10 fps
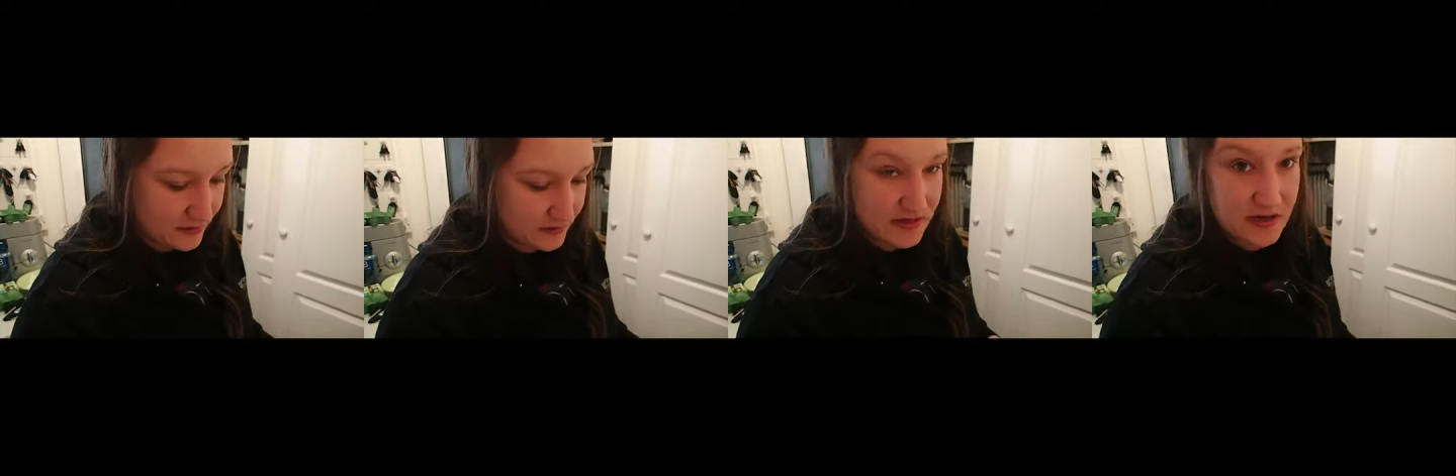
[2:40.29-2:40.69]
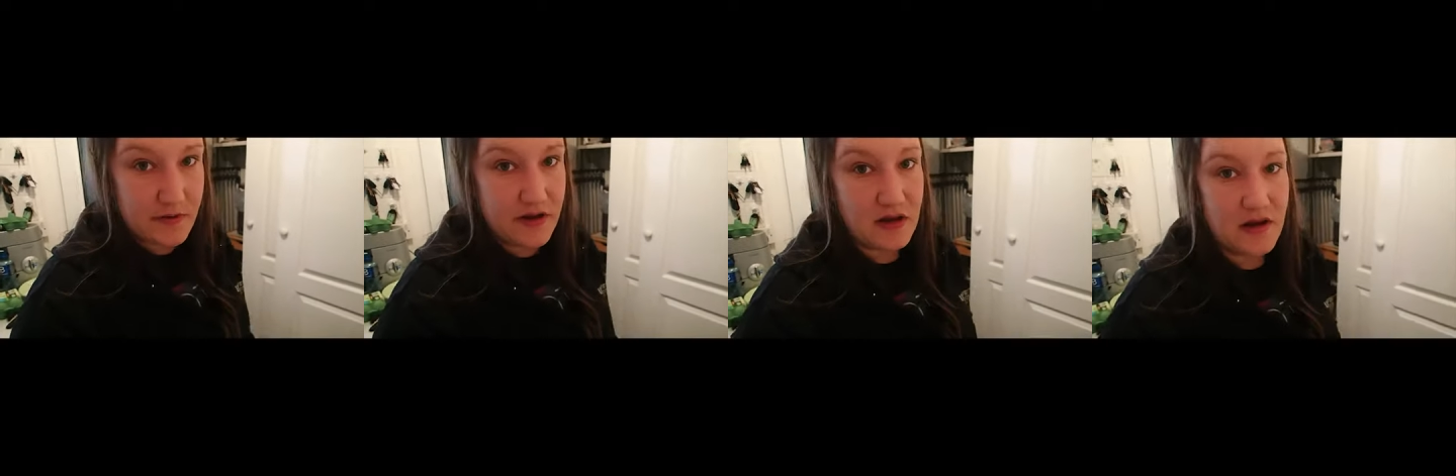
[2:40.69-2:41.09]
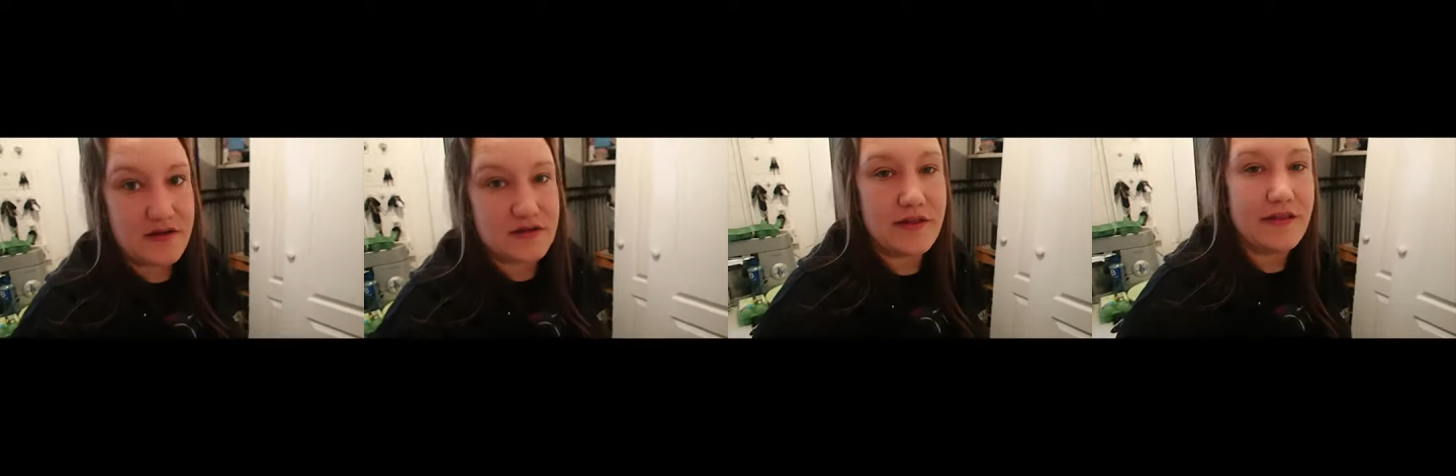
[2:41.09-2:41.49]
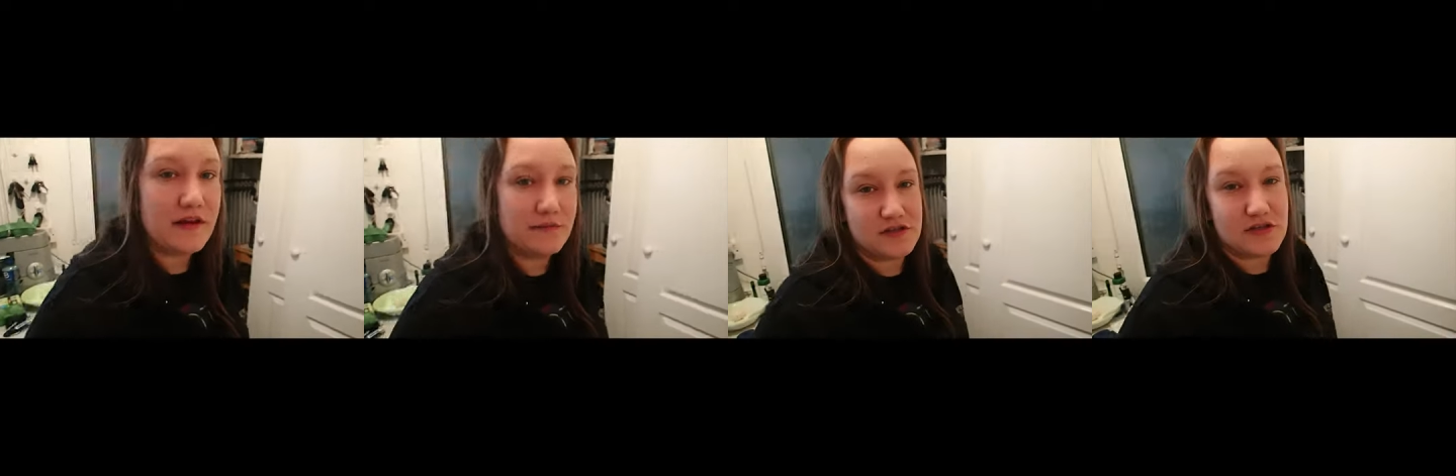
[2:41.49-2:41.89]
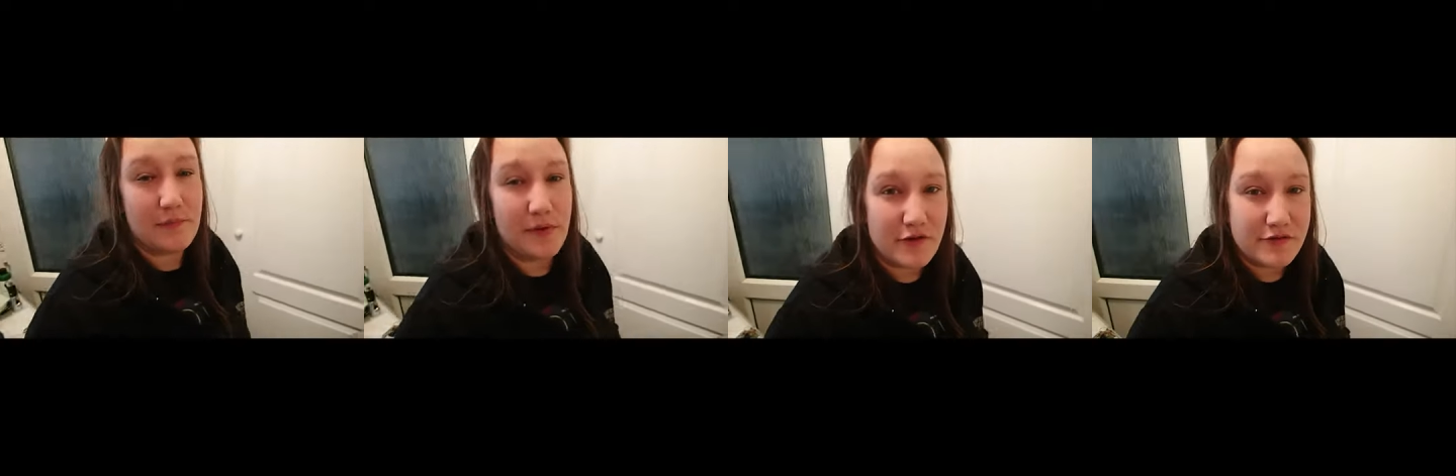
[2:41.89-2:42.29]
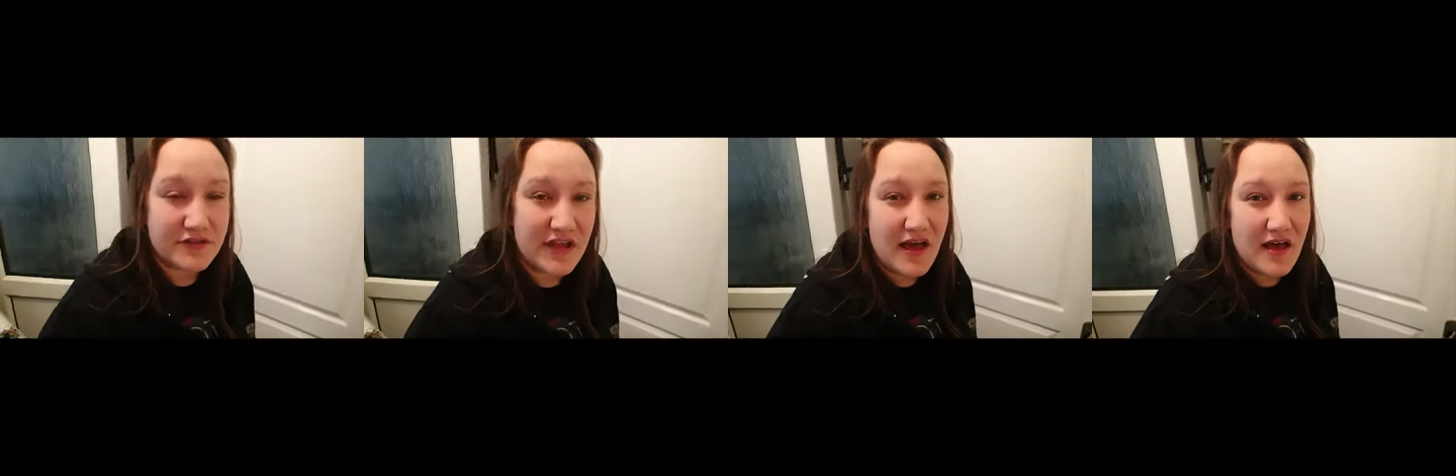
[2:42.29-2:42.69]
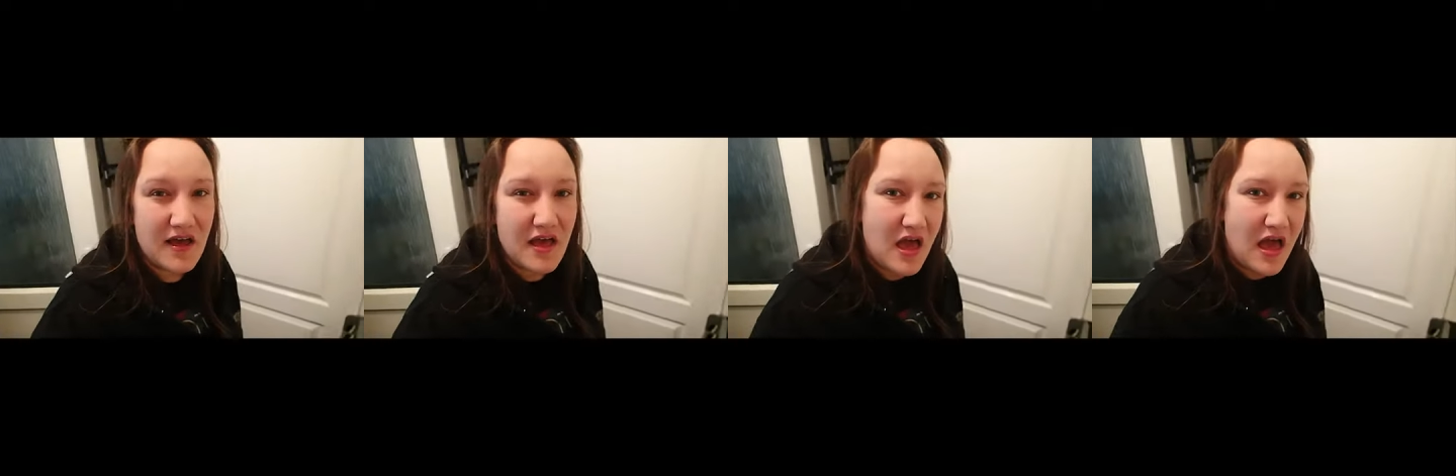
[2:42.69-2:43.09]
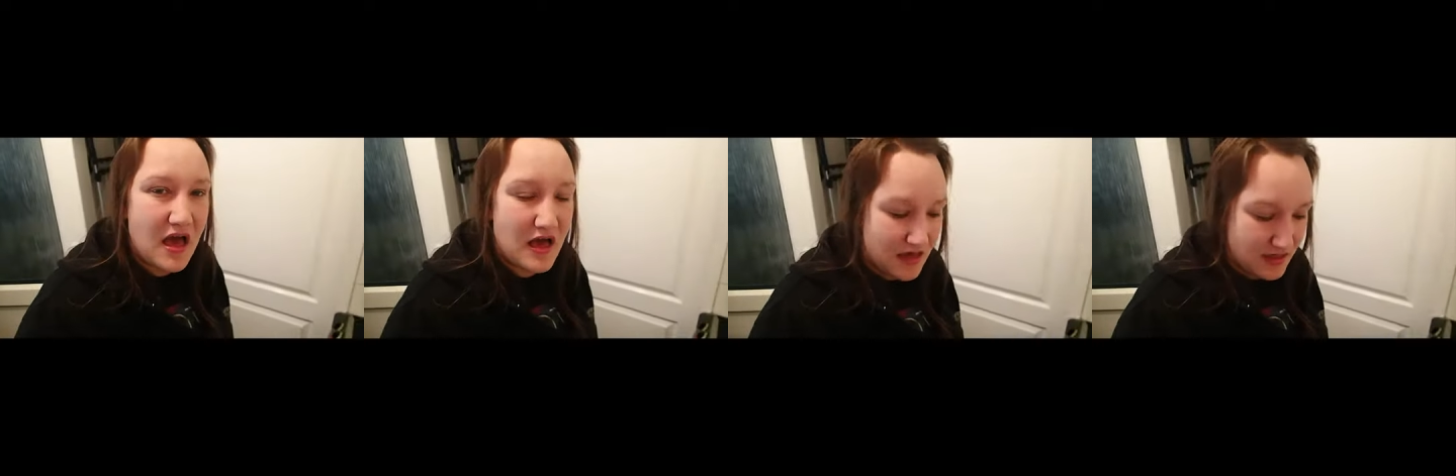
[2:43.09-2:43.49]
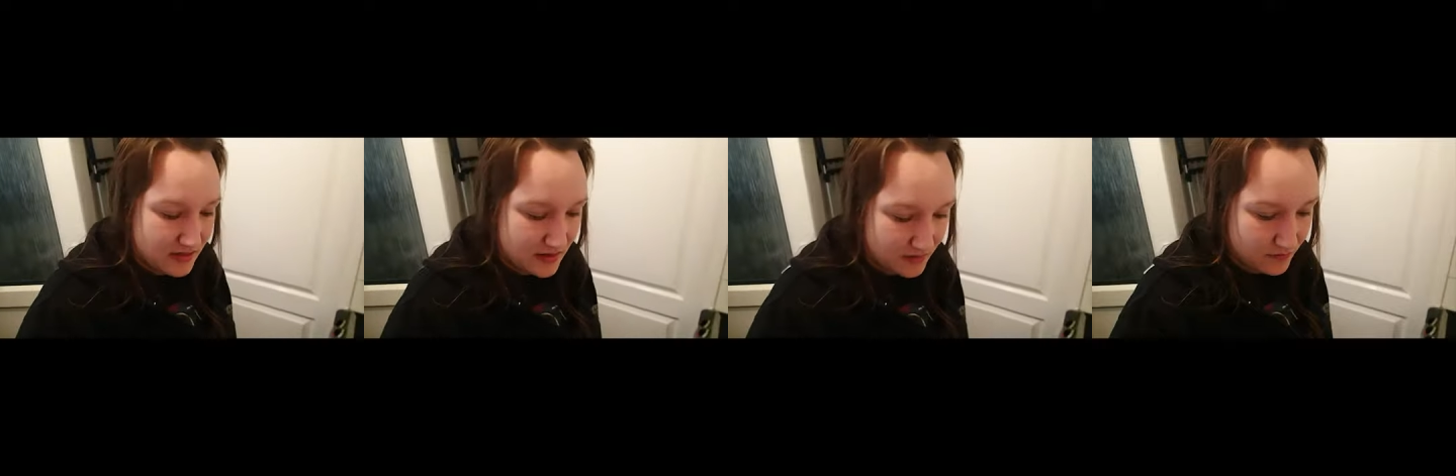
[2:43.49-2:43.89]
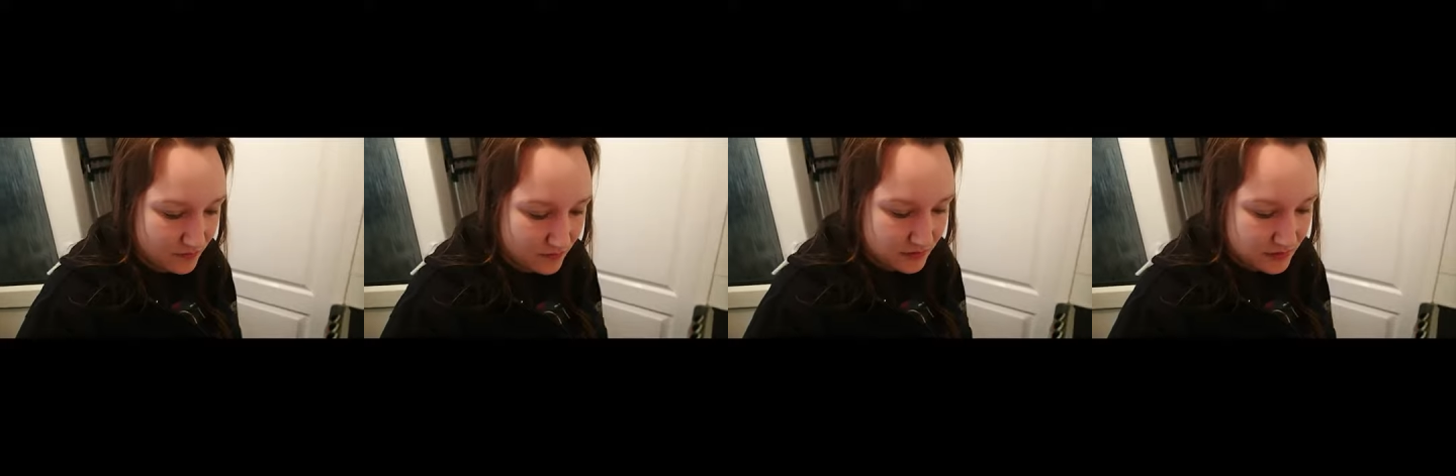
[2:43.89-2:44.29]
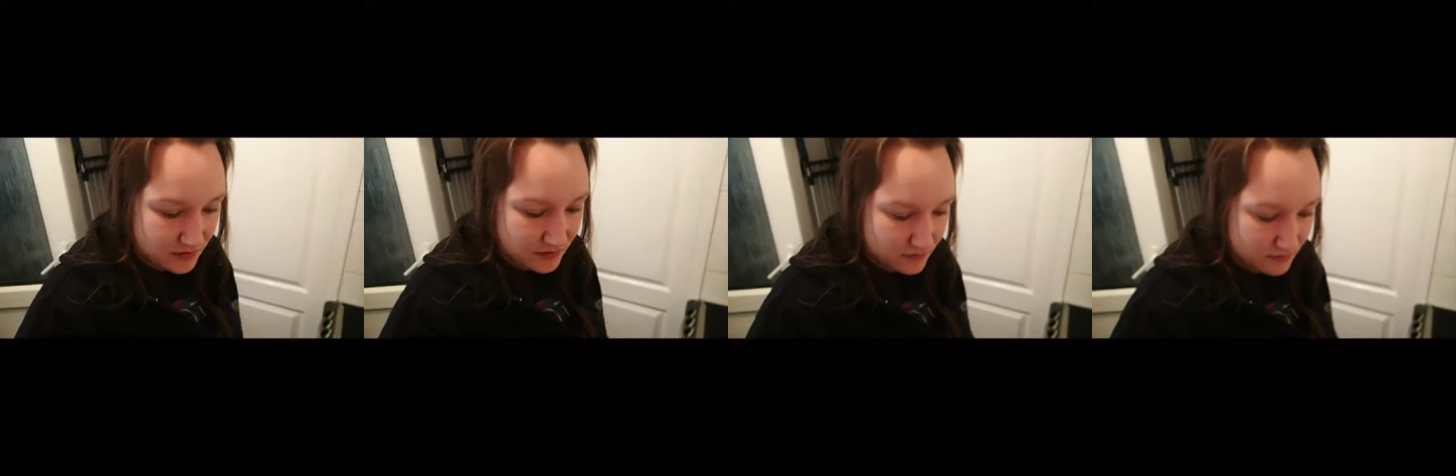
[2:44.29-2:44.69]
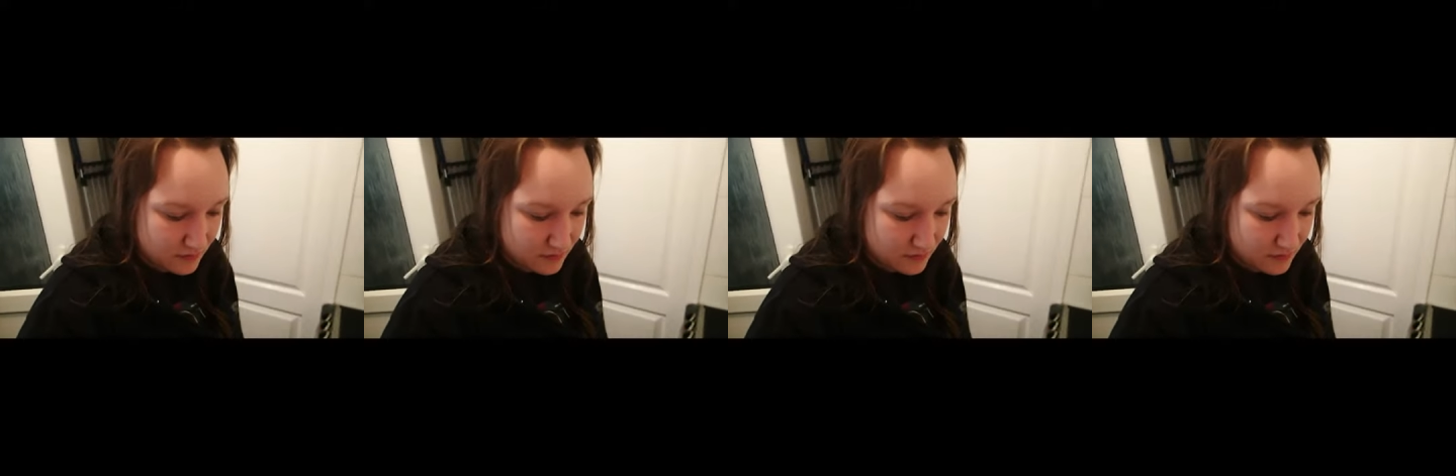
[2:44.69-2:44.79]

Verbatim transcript: cooked any way you like so I think I'm just going to poach that and then also